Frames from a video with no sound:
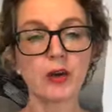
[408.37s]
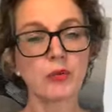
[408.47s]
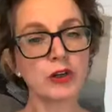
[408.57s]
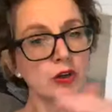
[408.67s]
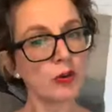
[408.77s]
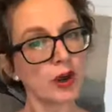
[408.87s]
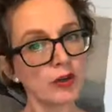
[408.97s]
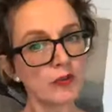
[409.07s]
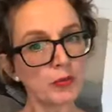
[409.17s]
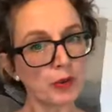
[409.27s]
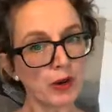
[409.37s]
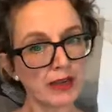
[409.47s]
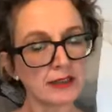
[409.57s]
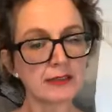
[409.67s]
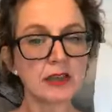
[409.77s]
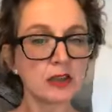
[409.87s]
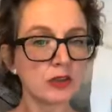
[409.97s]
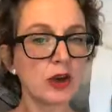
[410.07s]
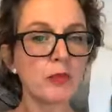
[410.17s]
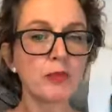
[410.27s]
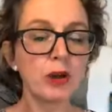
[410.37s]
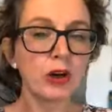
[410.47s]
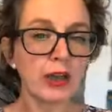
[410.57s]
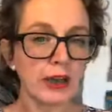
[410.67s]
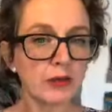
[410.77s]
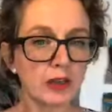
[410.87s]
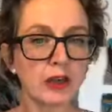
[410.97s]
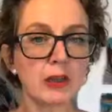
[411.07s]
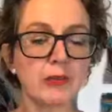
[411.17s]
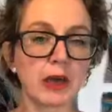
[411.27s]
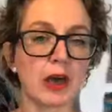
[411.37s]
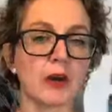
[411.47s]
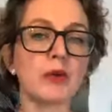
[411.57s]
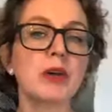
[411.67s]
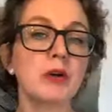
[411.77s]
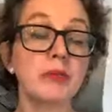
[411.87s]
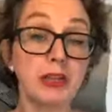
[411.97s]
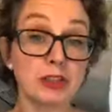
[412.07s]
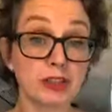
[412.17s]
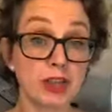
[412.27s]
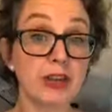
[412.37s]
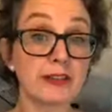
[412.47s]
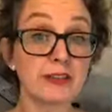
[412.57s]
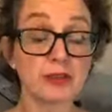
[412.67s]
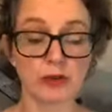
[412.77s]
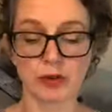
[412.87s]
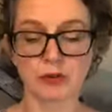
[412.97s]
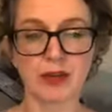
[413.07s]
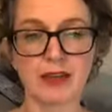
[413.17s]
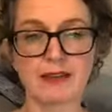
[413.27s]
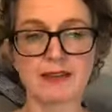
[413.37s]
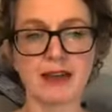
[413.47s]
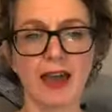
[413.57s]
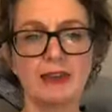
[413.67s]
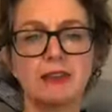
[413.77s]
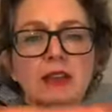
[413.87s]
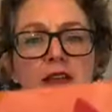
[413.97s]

When you overprint, you don't block out the colour below, but it shines through instead.